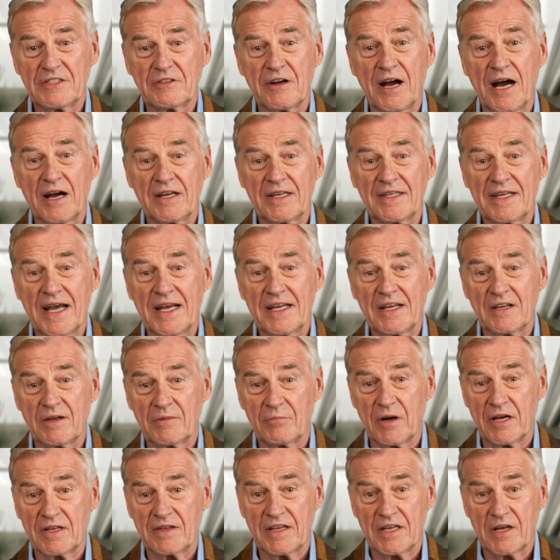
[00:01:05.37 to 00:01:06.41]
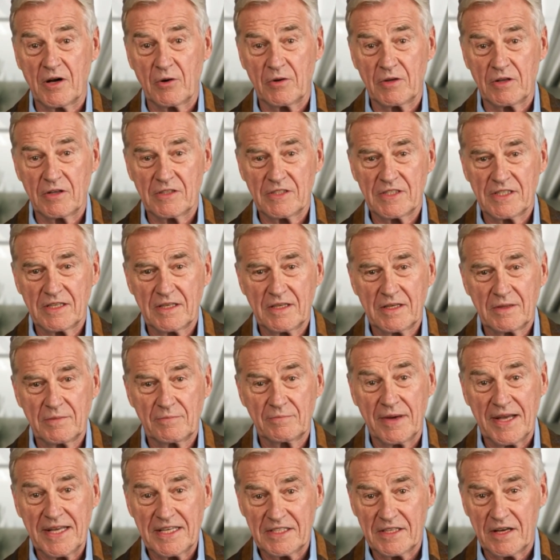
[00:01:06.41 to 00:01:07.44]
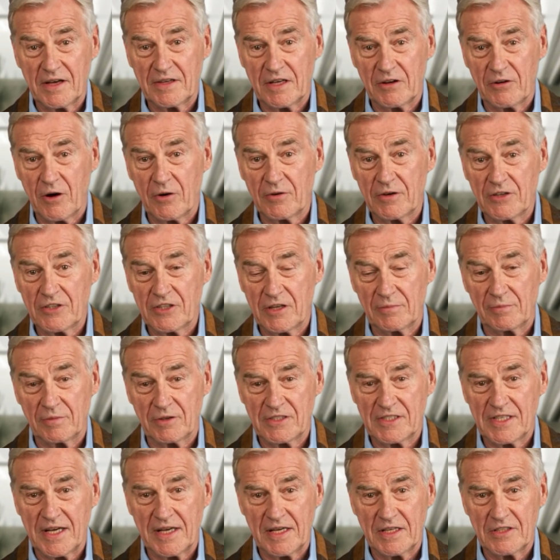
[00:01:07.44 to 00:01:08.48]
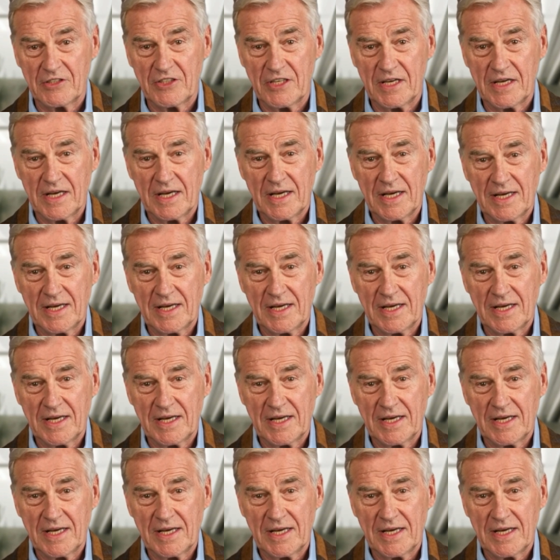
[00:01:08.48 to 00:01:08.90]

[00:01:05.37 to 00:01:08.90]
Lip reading: are allocated among the owners based on their ownership percentage,